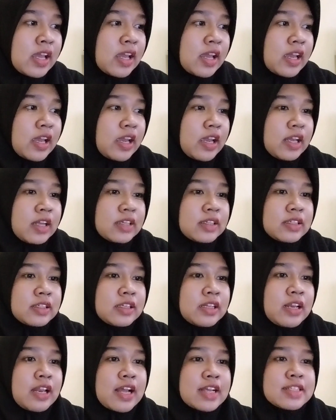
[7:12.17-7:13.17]
And
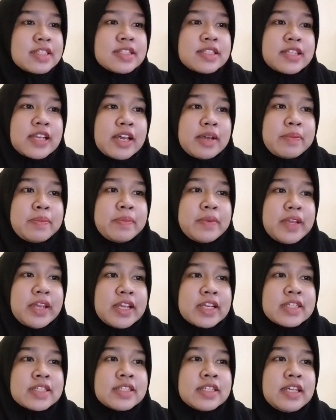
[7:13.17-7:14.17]
the last step
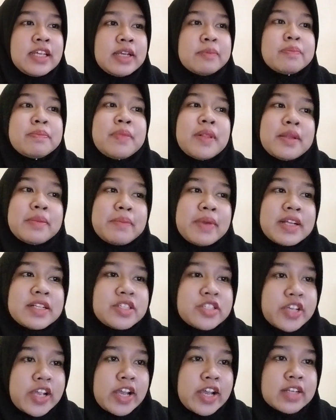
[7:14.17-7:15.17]
is
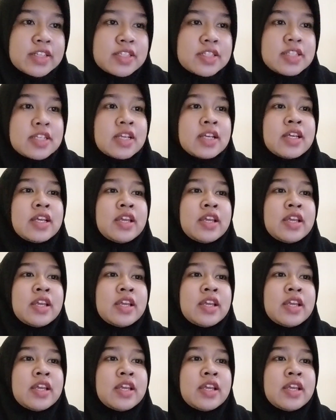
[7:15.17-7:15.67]
implement change.